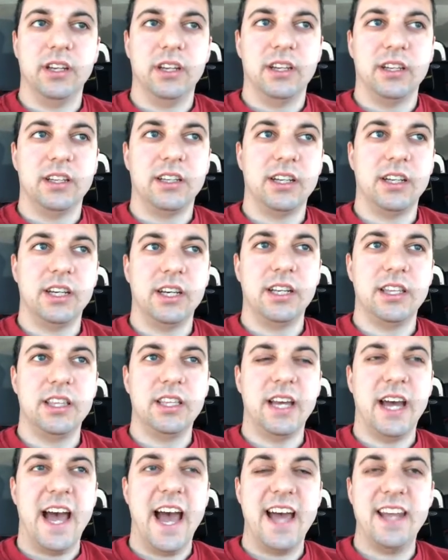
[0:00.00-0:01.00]

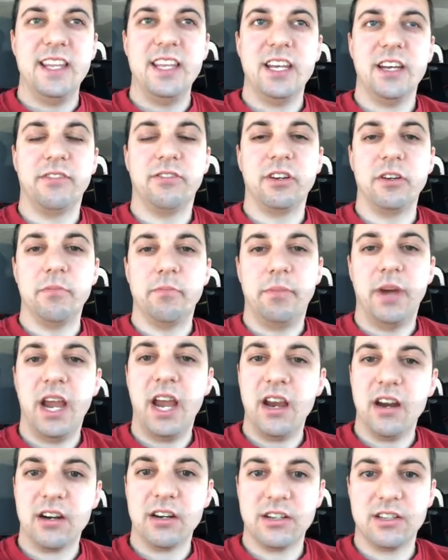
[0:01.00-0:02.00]
the idea of
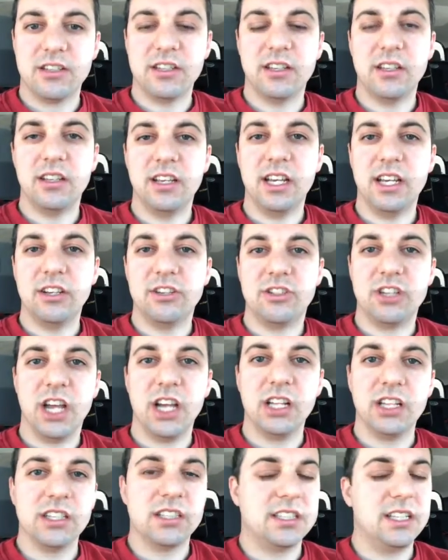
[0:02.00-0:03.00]
comparison and
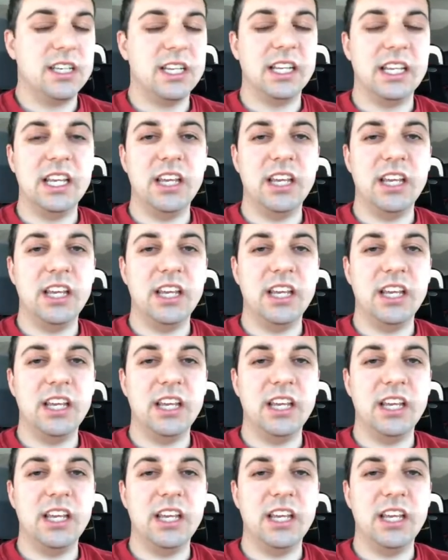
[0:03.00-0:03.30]
jealousy and